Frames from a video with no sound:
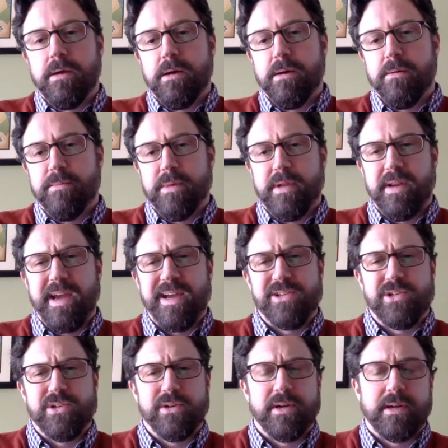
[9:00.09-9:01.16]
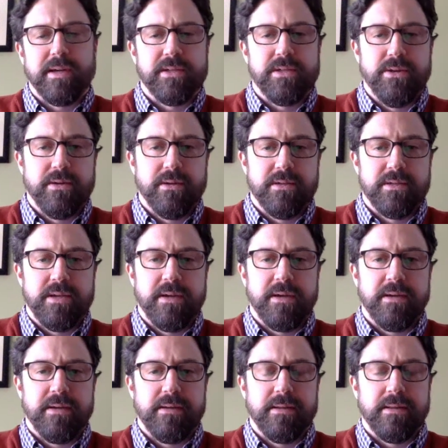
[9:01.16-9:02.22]
In Azure, I guess you could
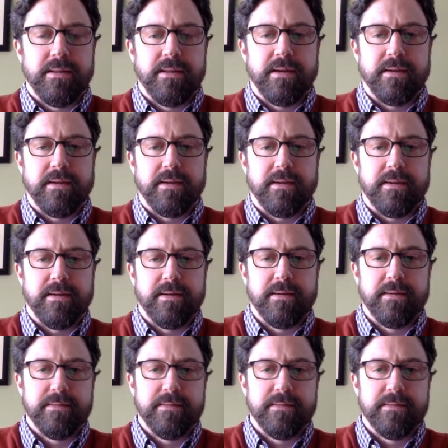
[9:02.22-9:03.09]
say, like,